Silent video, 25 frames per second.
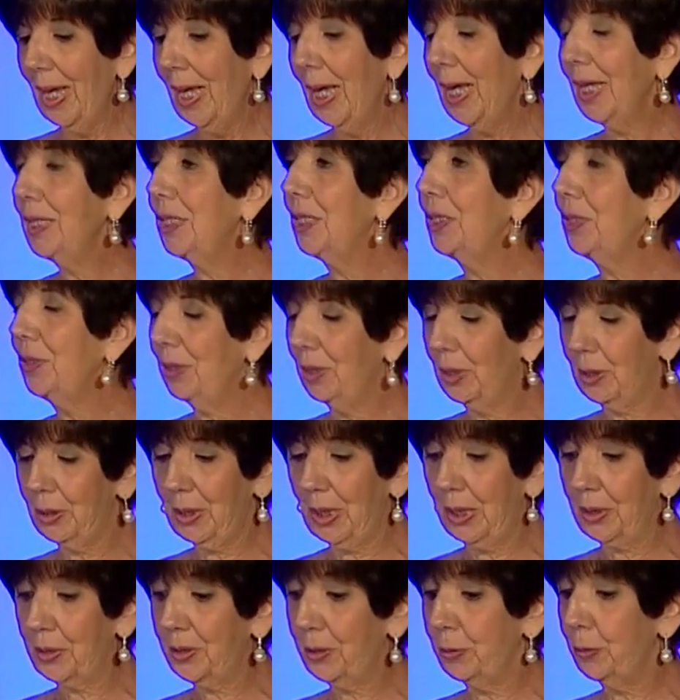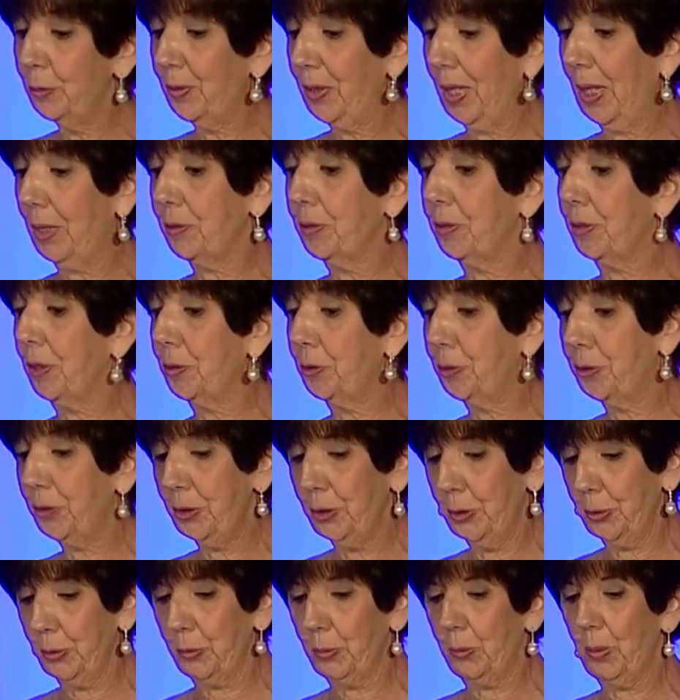and in
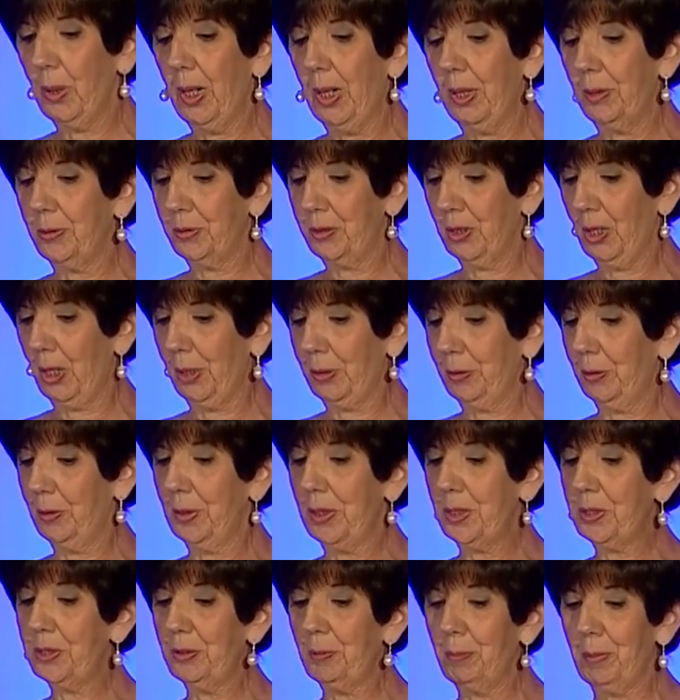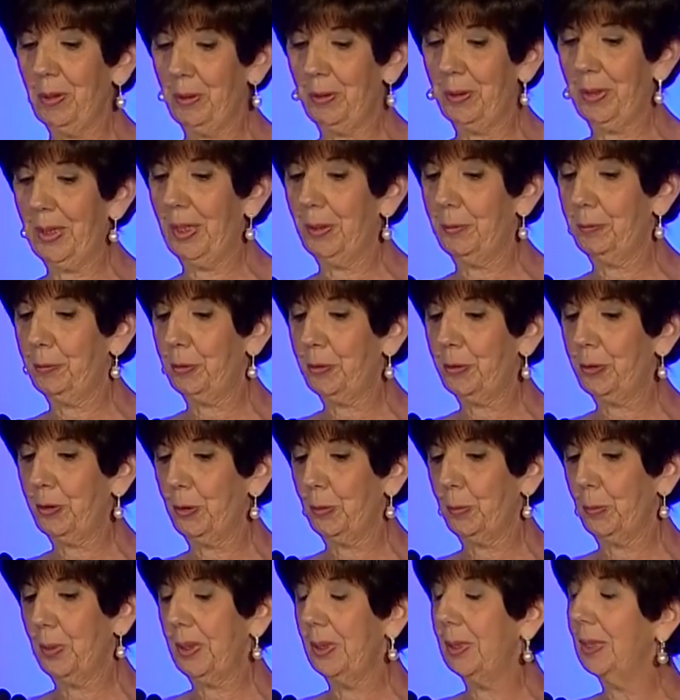2002, our daughter Lisa married Andrew
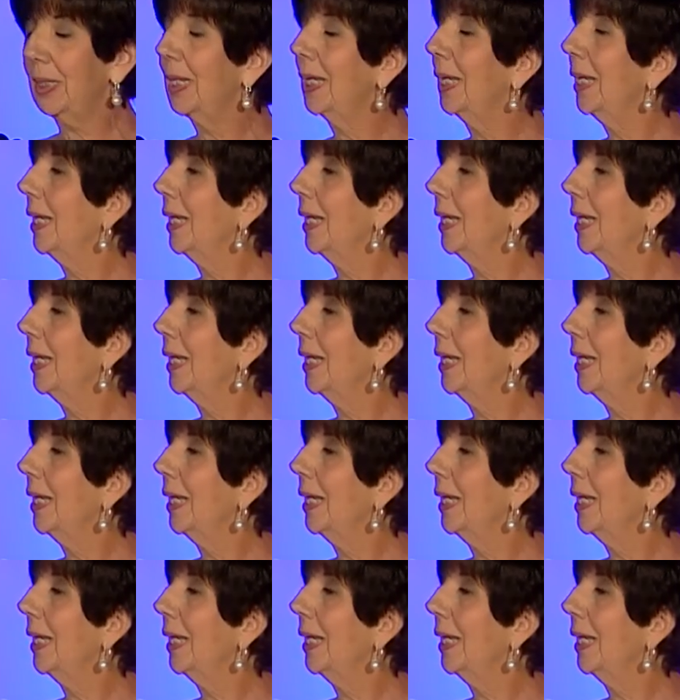Kerwin.